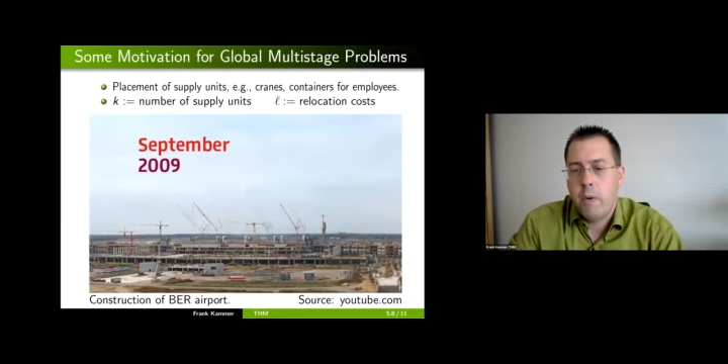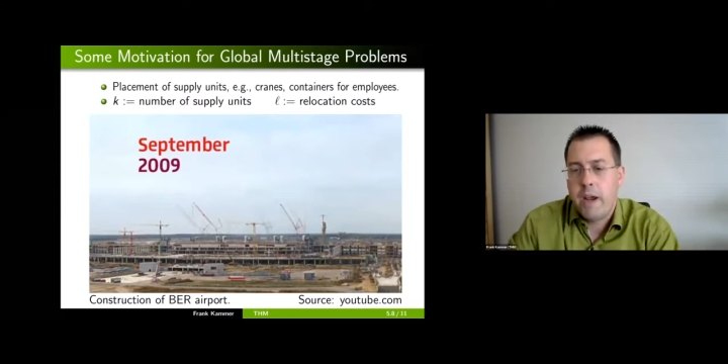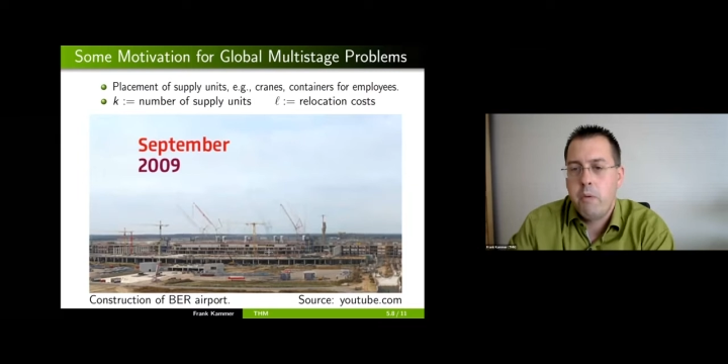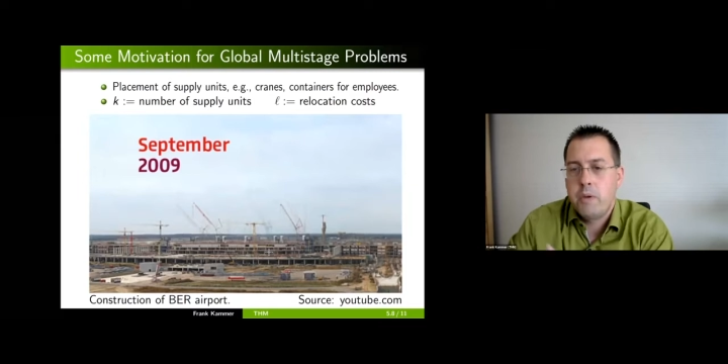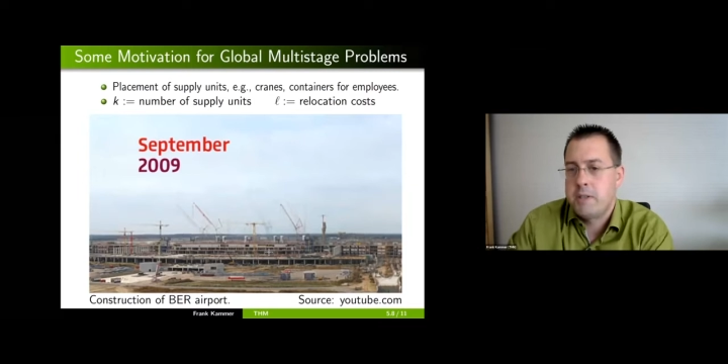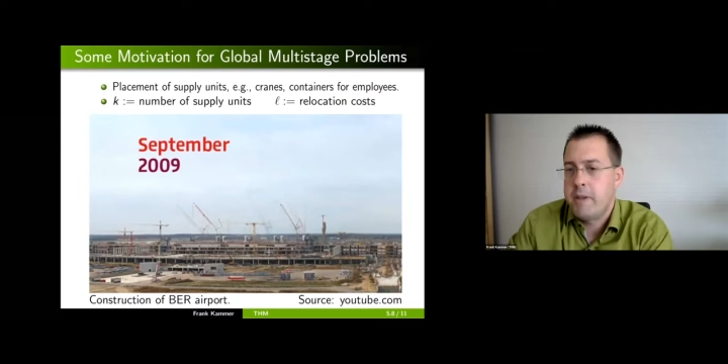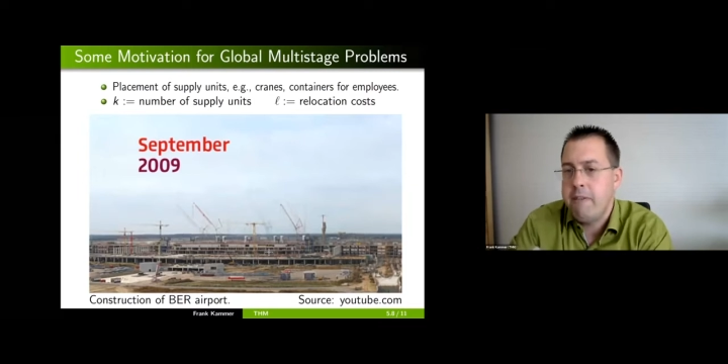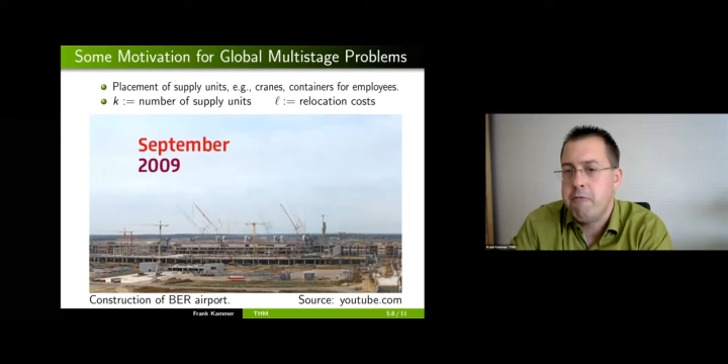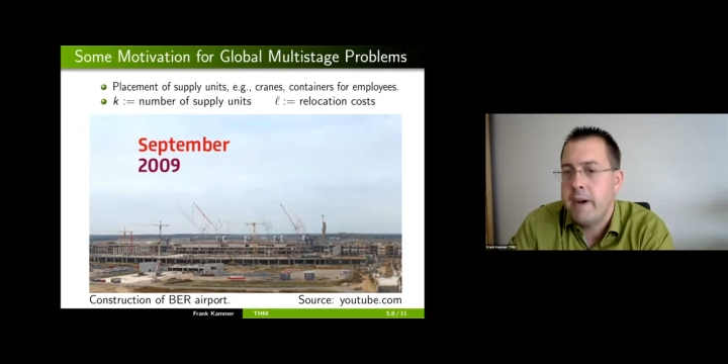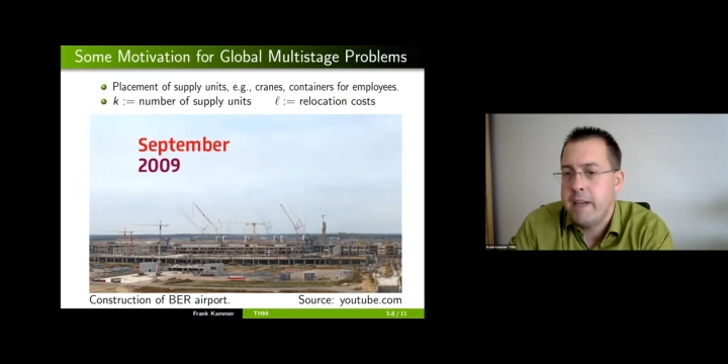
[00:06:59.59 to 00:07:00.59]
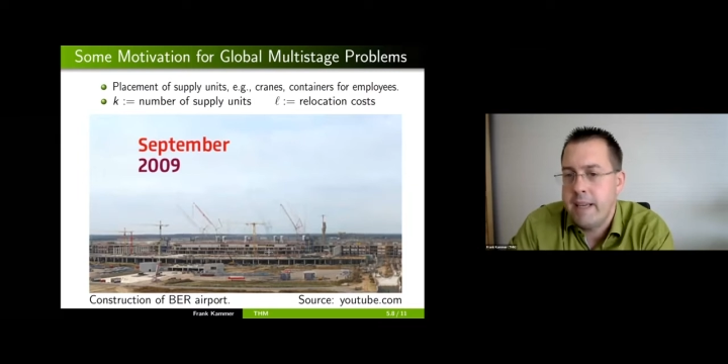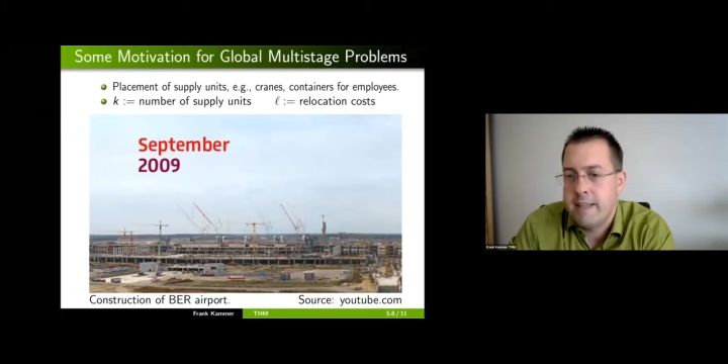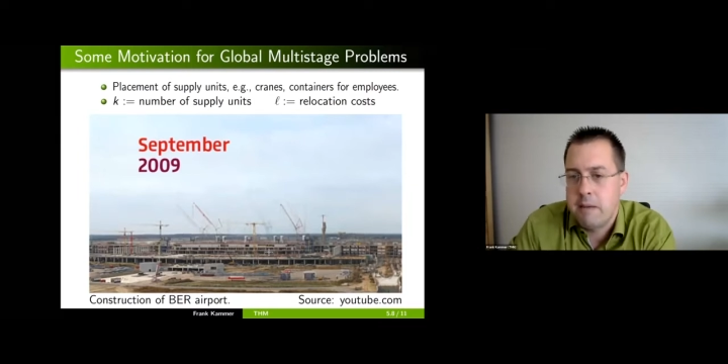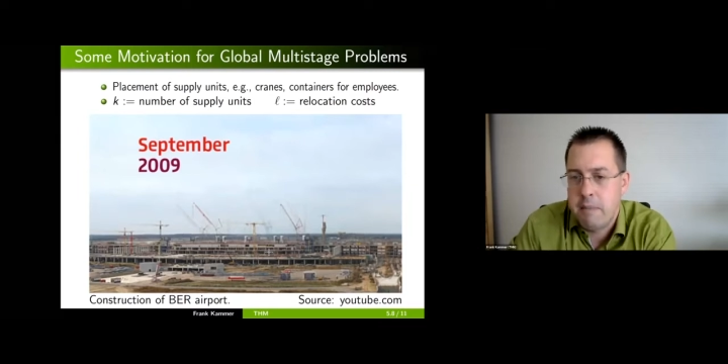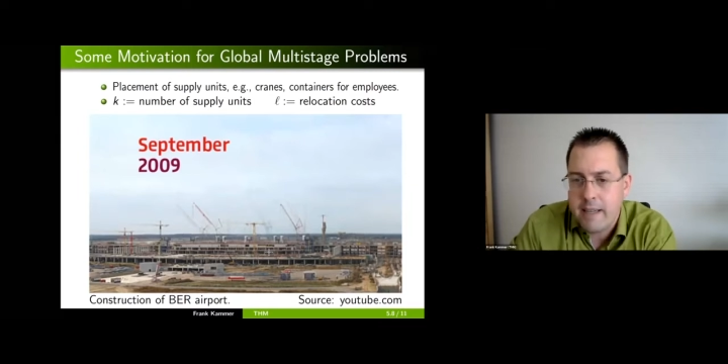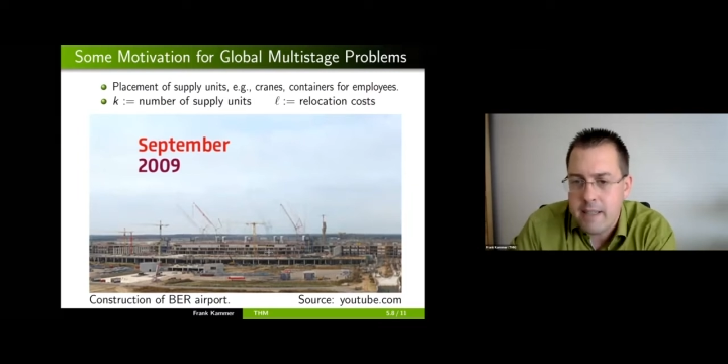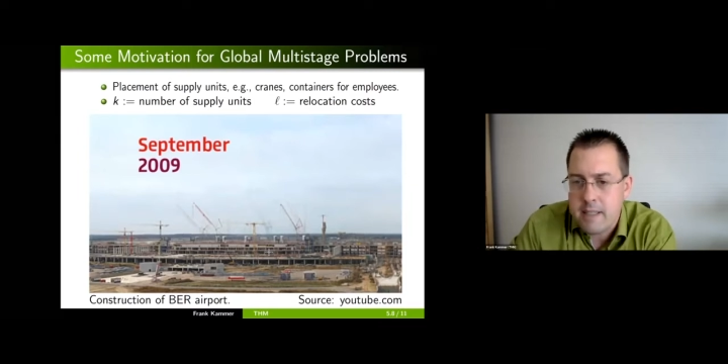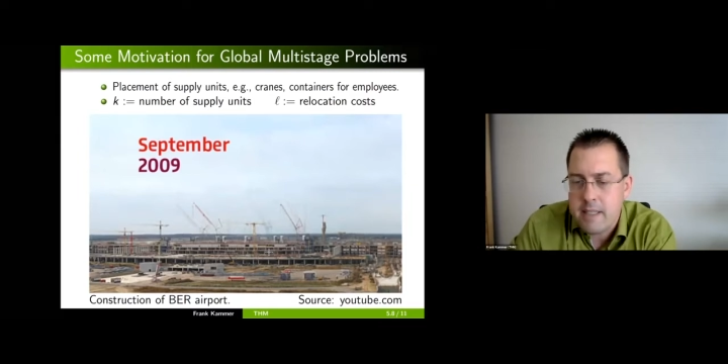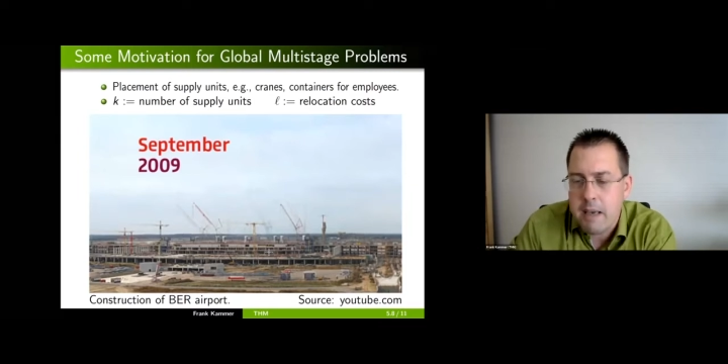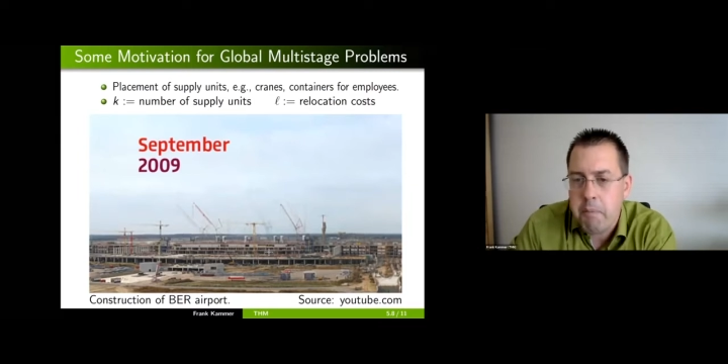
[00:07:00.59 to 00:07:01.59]
where we save money at some later
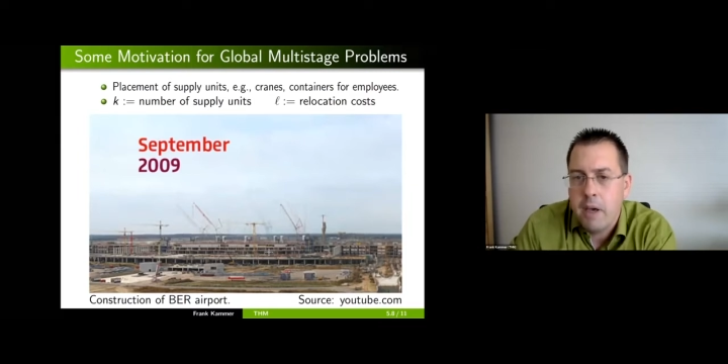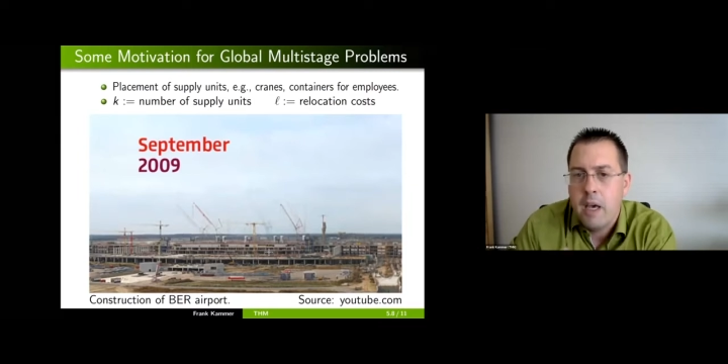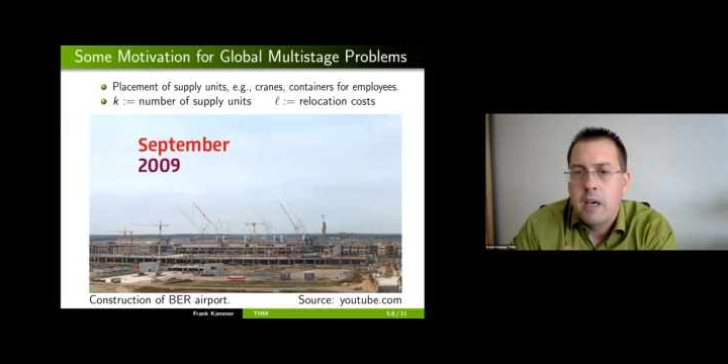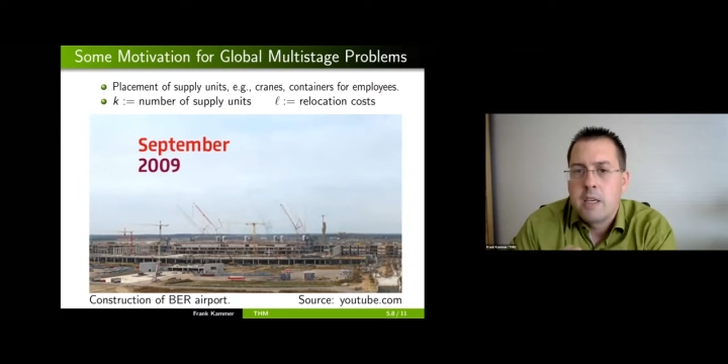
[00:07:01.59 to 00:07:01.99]
step.